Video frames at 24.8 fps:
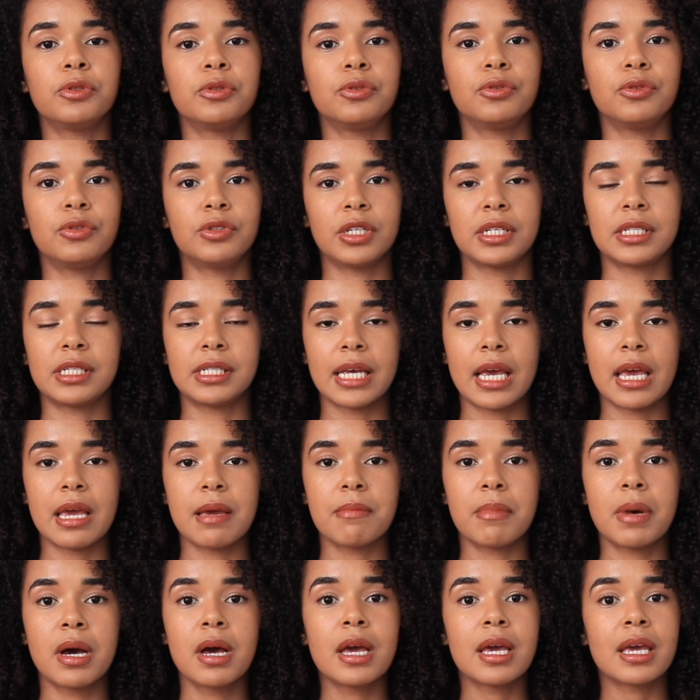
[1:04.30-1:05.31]
you do the
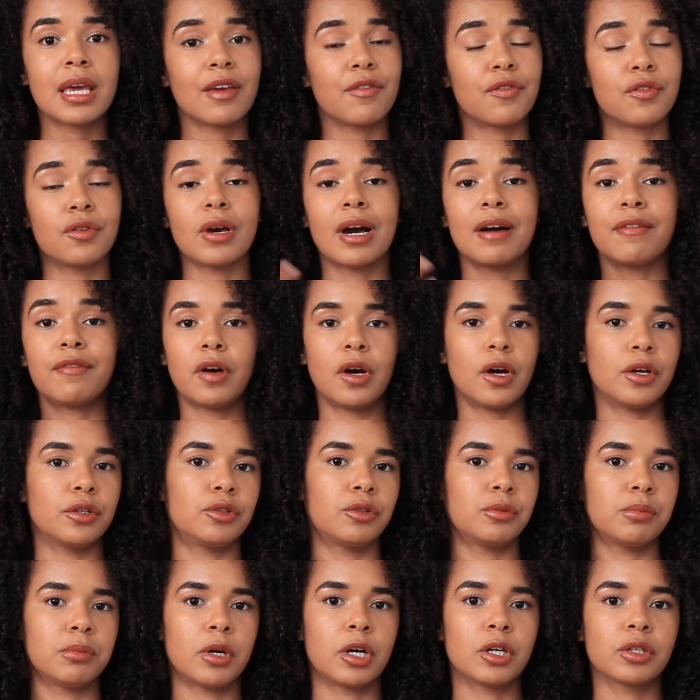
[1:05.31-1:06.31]
same if you have other
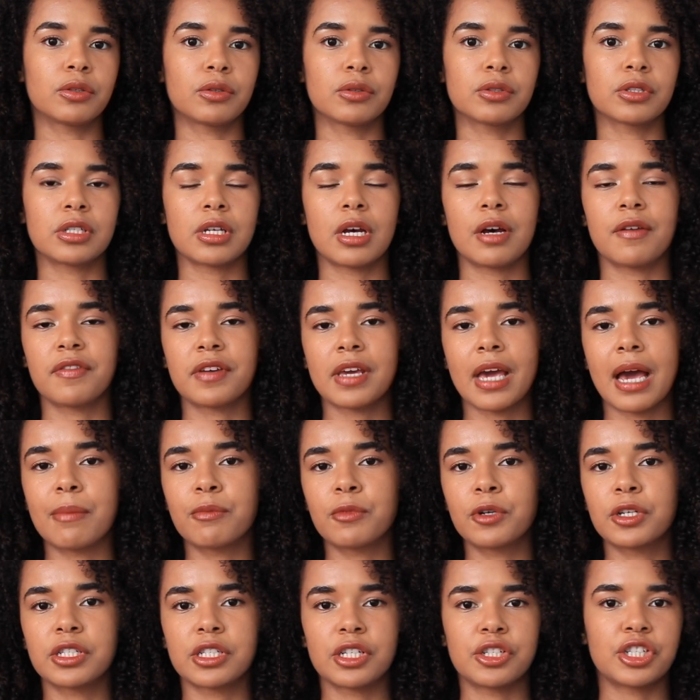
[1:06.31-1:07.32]
models of
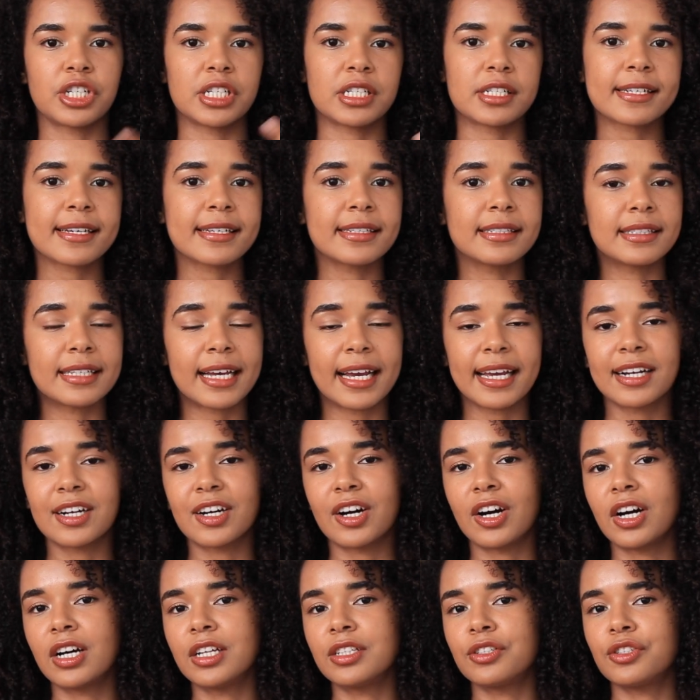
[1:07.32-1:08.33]
cameras such as
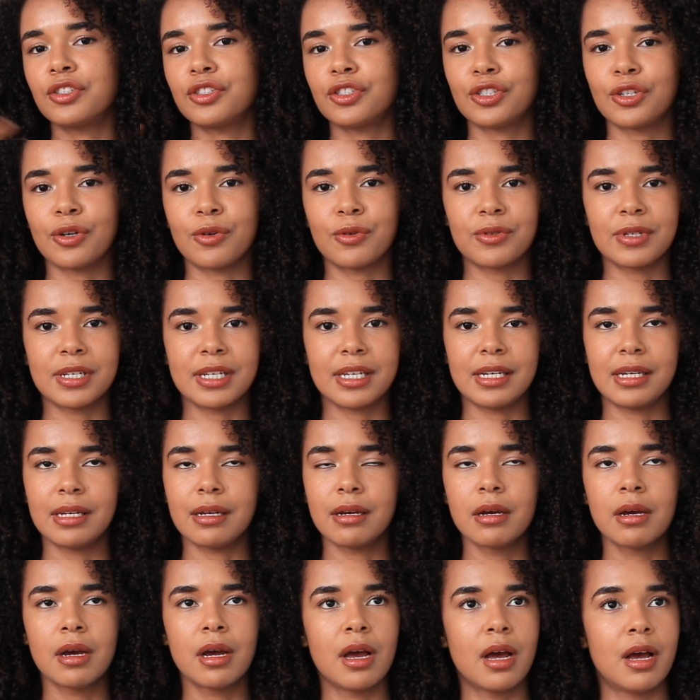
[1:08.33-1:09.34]
Nikon, Sony,
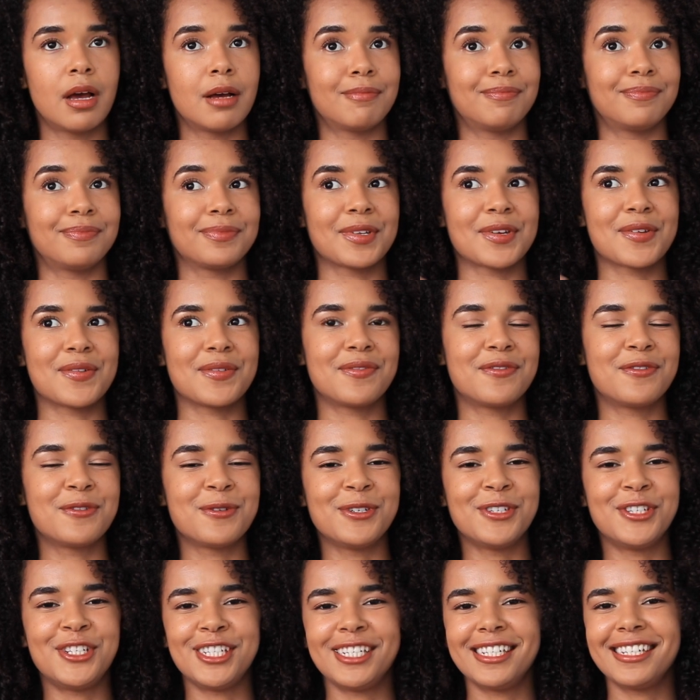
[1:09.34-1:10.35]

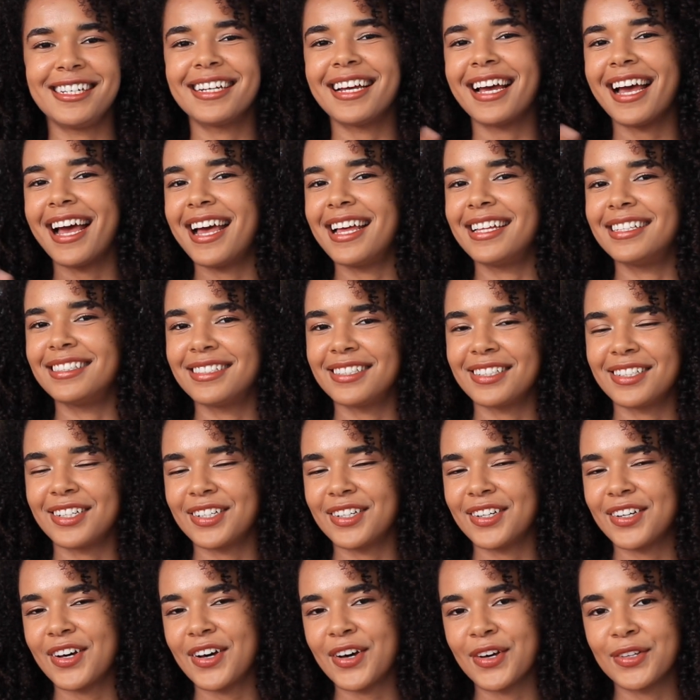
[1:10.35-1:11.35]
Fuji, and
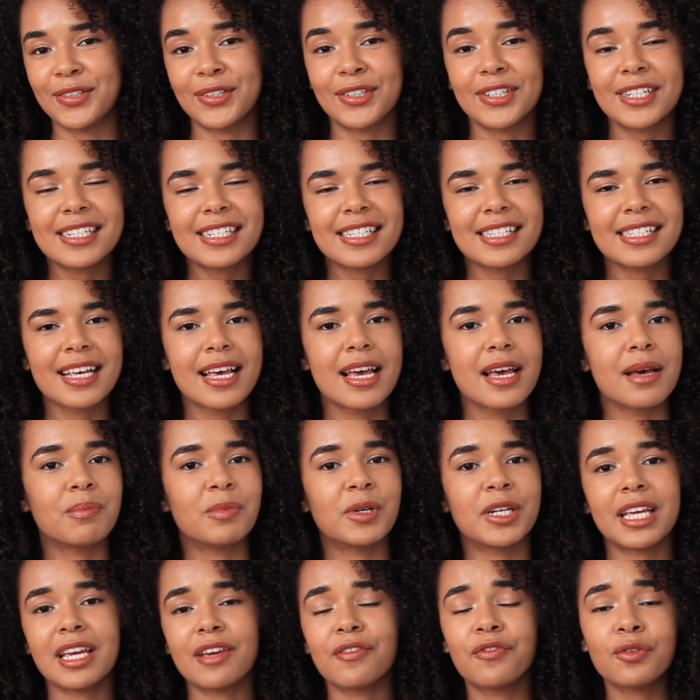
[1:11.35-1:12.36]
others.
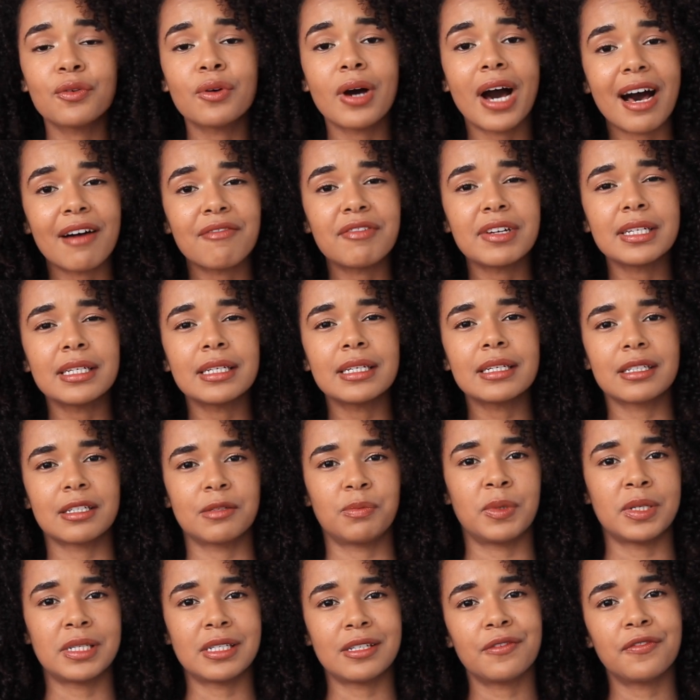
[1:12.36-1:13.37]
But if you have any
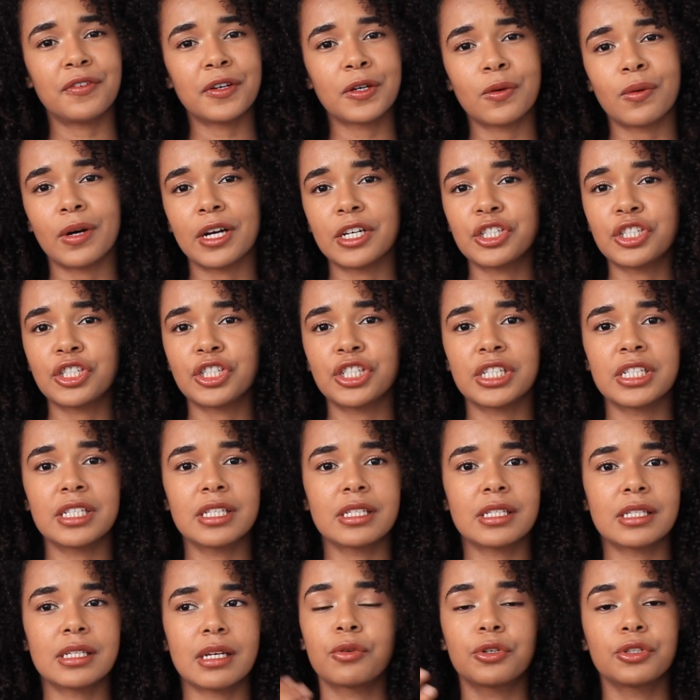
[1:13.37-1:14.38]
specific
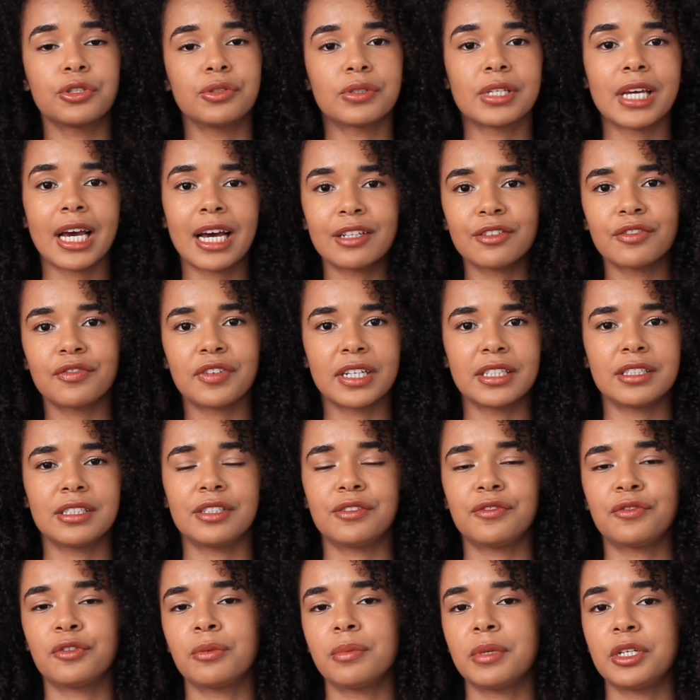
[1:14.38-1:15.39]
questions or you can't find the
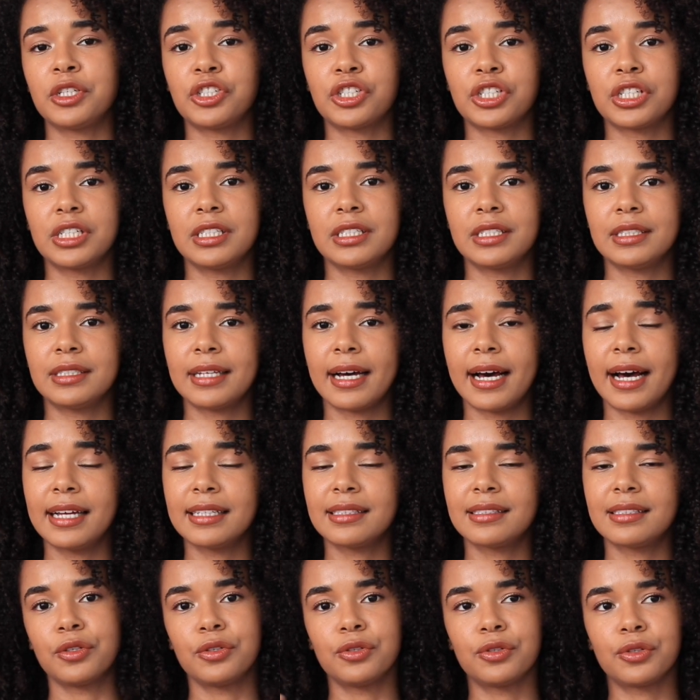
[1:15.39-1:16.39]
information that
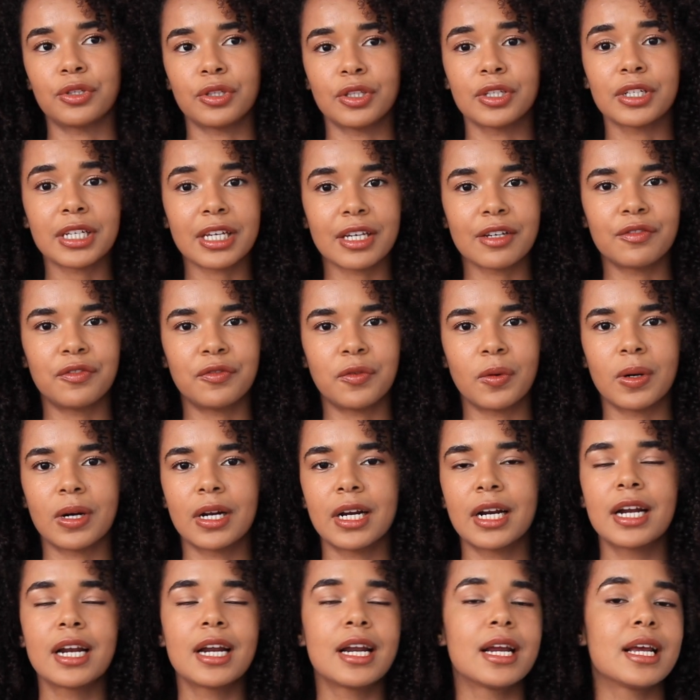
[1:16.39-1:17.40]
you're looking for,